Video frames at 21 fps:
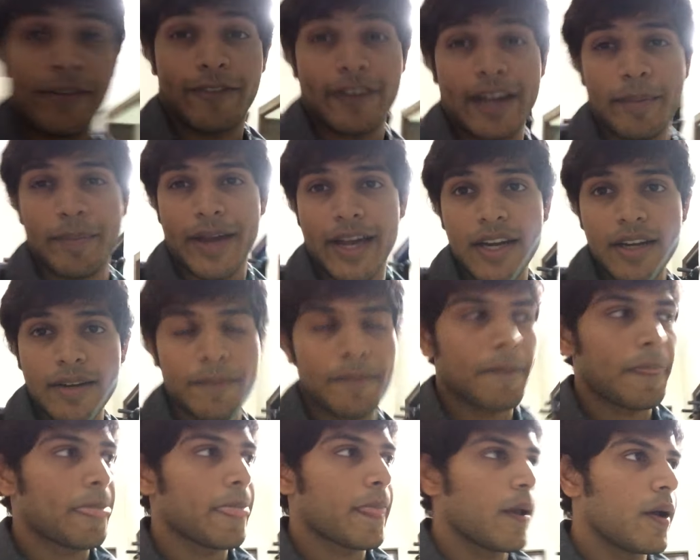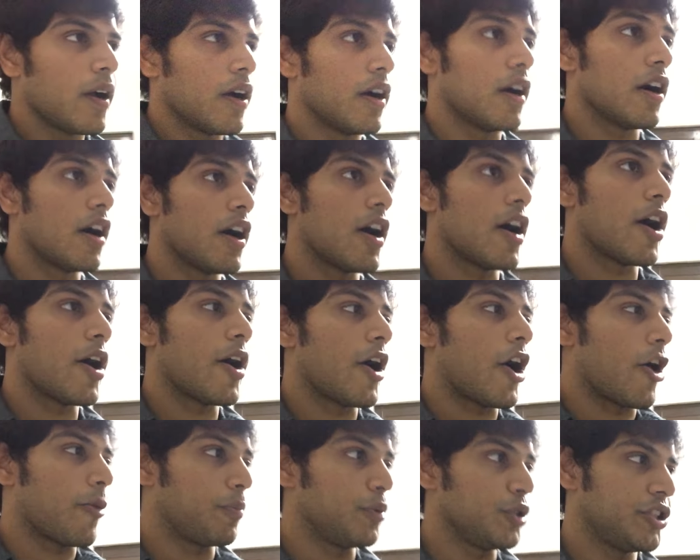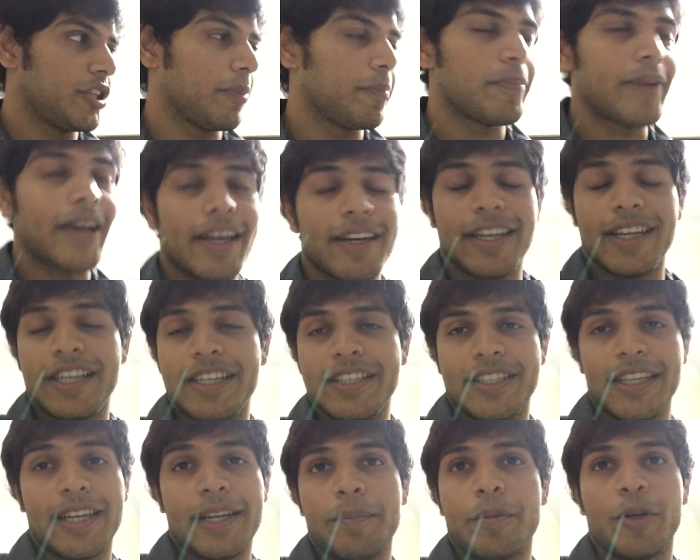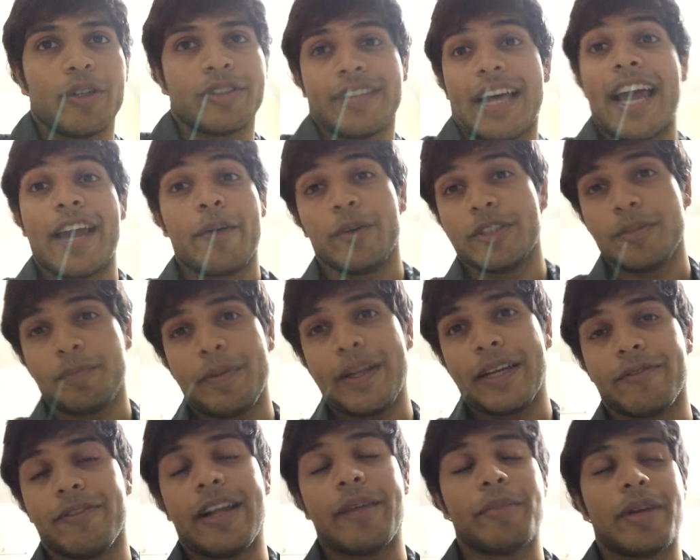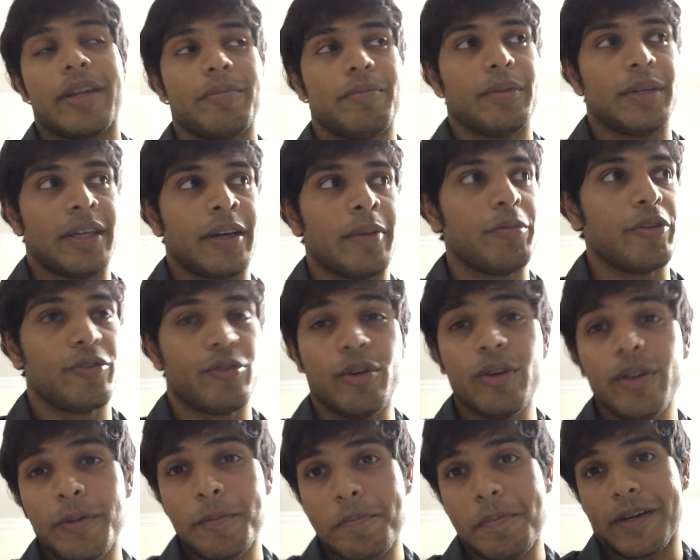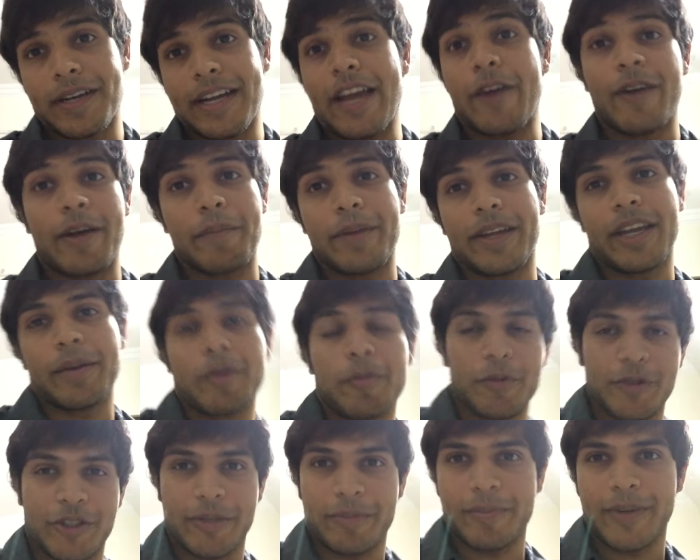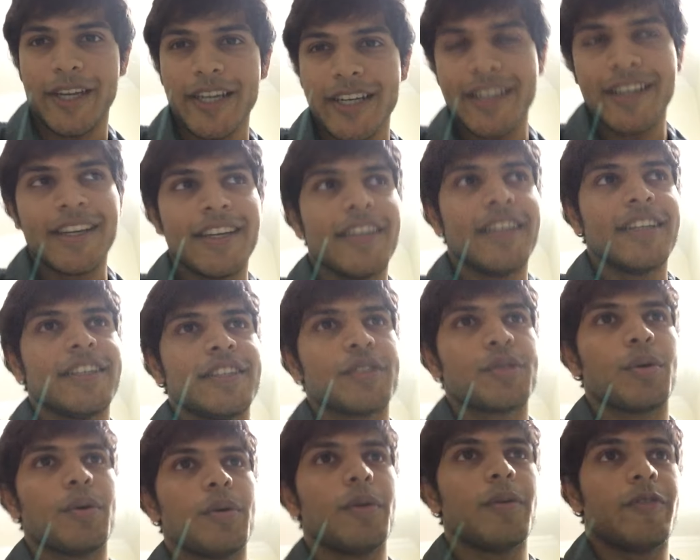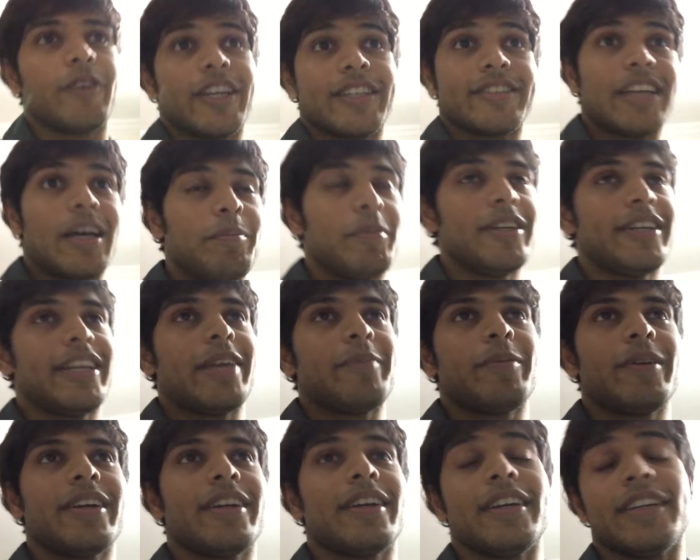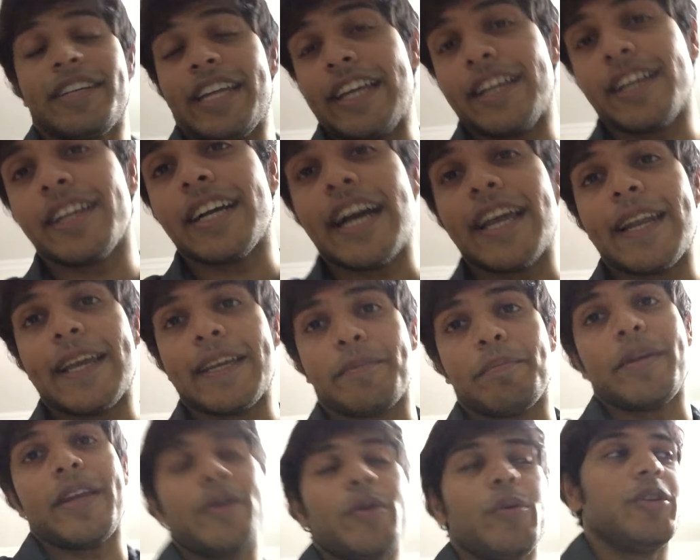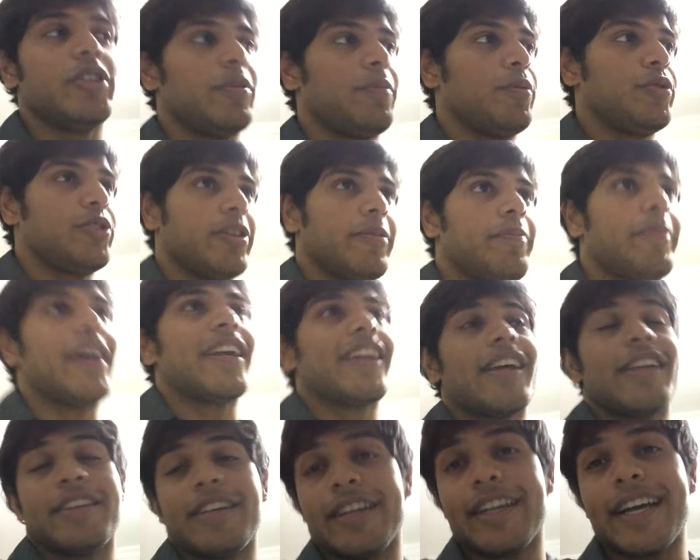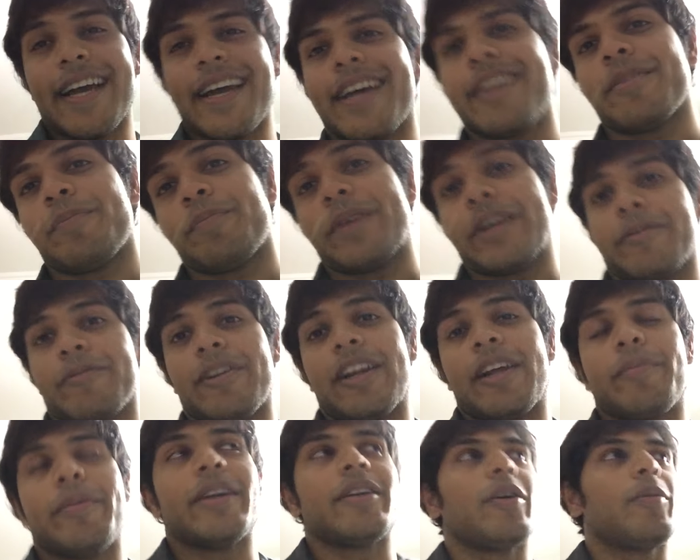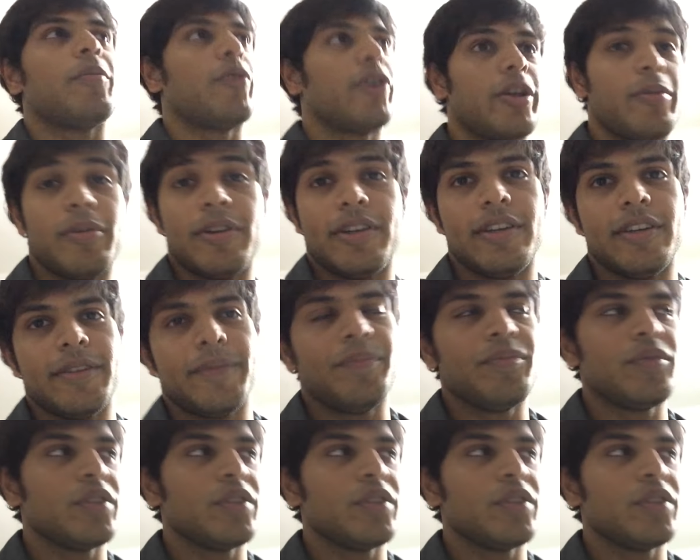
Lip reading: fly man. A push-up man initially, because I was a pec fly man before, but now I became a push-up man. So for example, take a guy like me who is a push-up man, other guy as a pec fly man, a bodybuilder.